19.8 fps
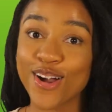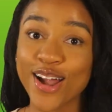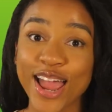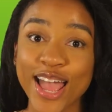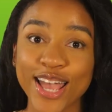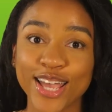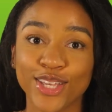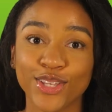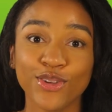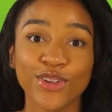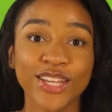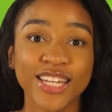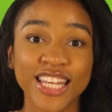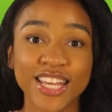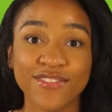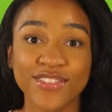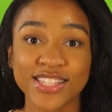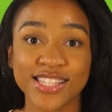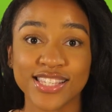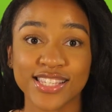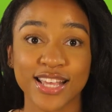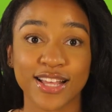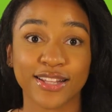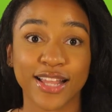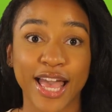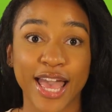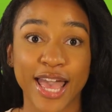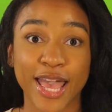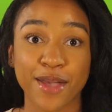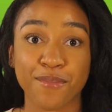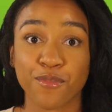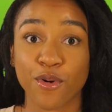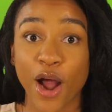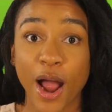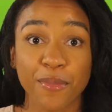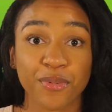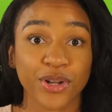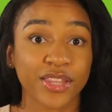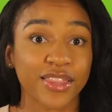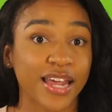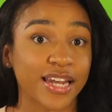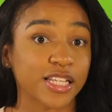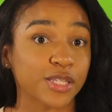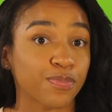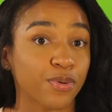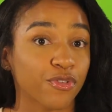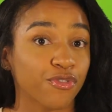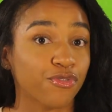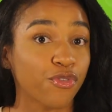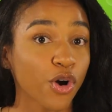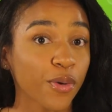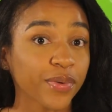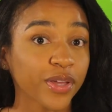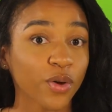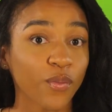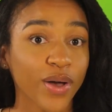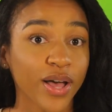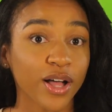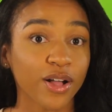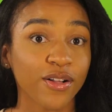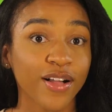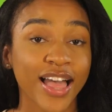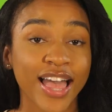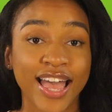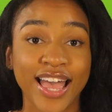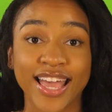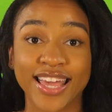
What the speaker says: Or hey, you can even sell a property that is performing well